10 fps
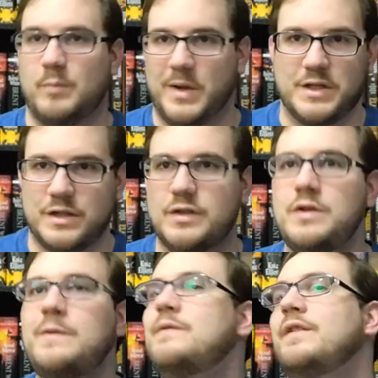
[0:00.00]
which
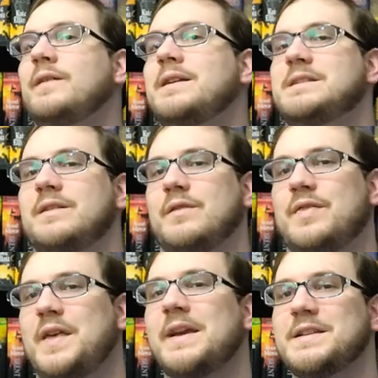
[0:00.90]
do various
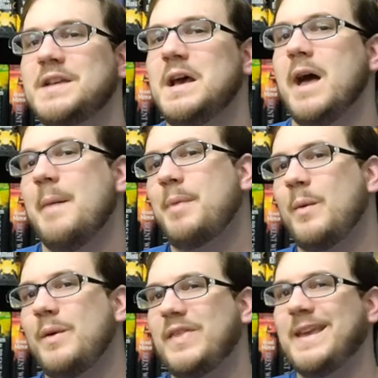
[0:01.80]
different things.
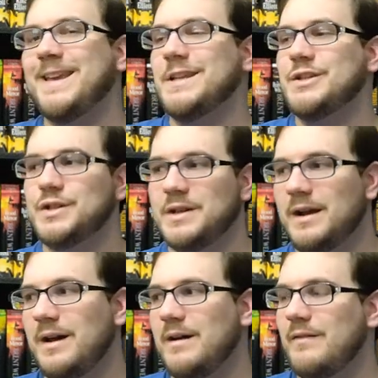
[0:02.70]
But with each
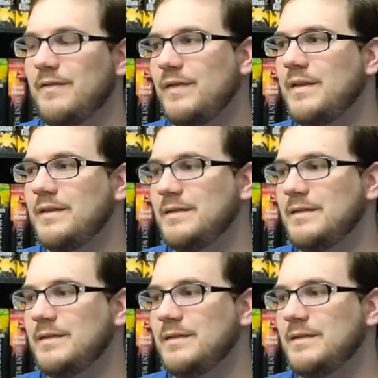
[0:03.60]
of